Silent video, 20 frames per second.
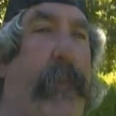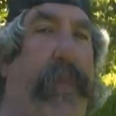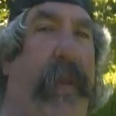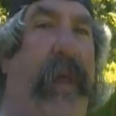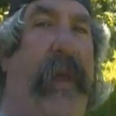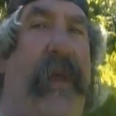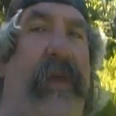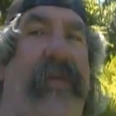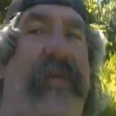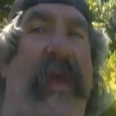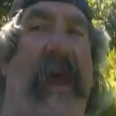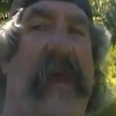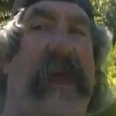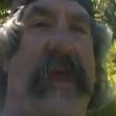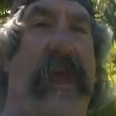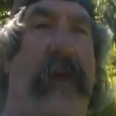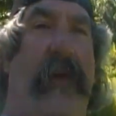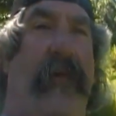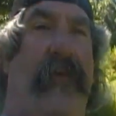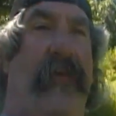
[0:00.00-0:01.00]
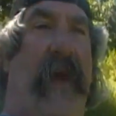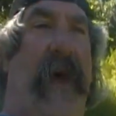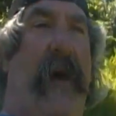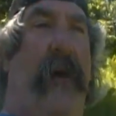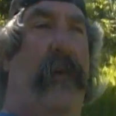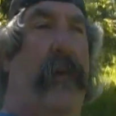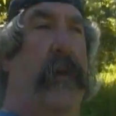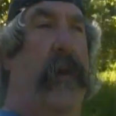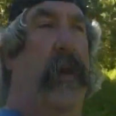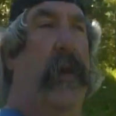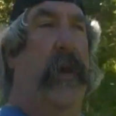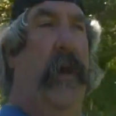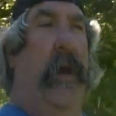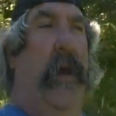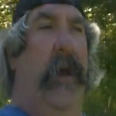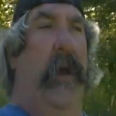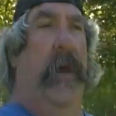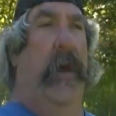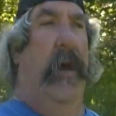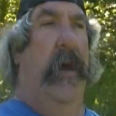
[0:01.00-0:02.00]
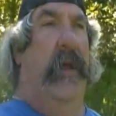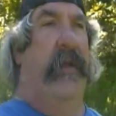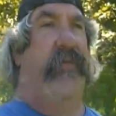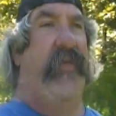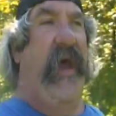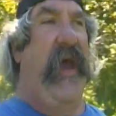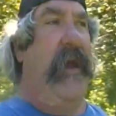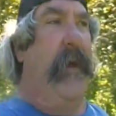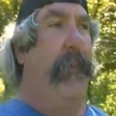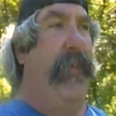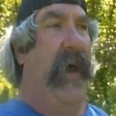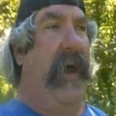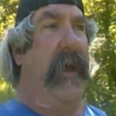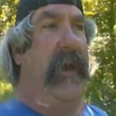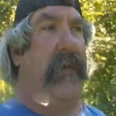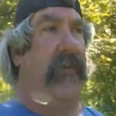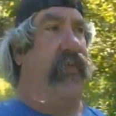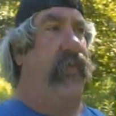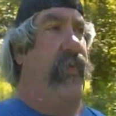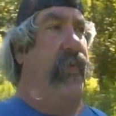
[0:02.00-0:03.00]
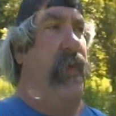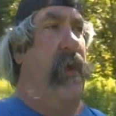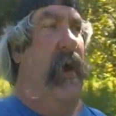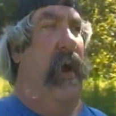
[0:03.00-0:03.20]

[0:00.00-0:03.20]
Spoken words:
It's a place that gives out diabetic